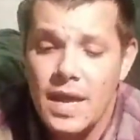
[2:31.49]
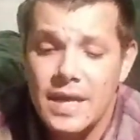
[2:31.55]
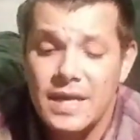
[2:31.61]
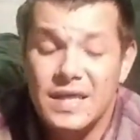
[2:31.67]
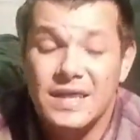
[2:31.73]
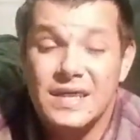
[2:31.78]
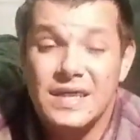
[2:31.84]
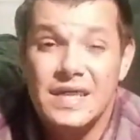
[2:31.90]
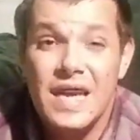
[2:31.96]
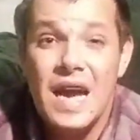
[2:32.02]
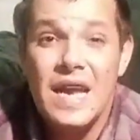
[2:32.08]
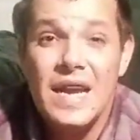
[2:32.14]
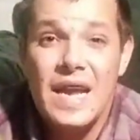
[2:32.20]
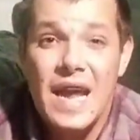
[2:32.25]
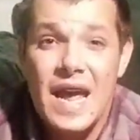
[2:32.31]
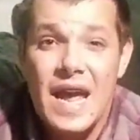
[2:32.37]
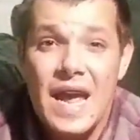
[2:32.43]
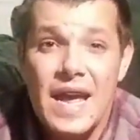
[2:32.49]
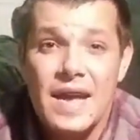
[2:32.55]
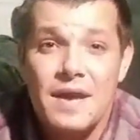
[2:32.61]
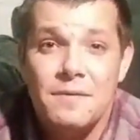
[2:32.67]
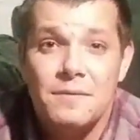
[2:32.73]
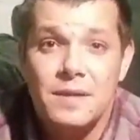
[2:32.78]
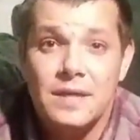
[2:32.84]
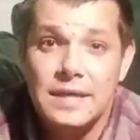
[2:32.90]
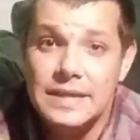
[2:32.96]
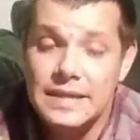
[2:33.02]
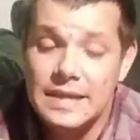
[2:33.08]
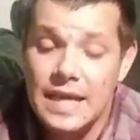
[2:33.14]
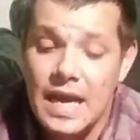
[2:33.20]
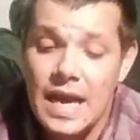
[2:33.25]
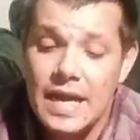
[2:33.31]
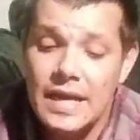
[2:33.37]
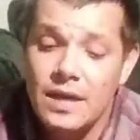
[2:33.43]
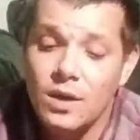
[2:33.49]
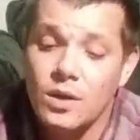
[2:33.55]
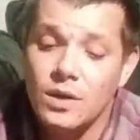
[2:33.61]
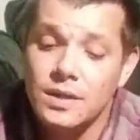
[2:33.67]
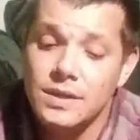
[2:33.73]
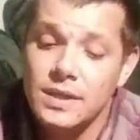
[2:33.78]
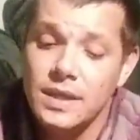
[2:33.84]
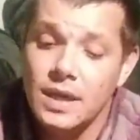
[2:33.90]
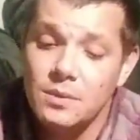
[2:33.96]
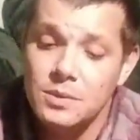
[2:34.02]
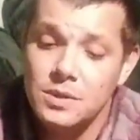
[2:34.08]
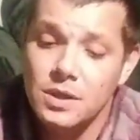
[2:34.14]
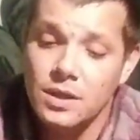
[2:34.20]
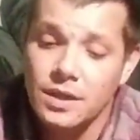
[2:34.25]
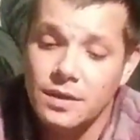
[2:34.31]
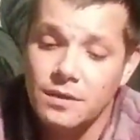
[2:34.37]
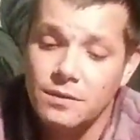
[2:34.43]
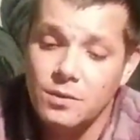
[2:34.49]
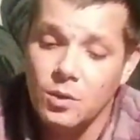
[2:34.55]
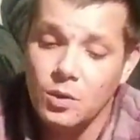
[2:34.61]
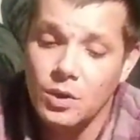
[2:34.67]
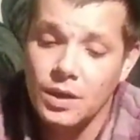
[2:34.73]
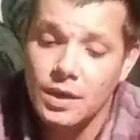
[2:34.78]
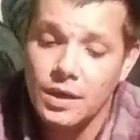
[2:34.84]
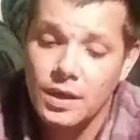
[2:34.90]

It does not have the tie-ons that I was looking for.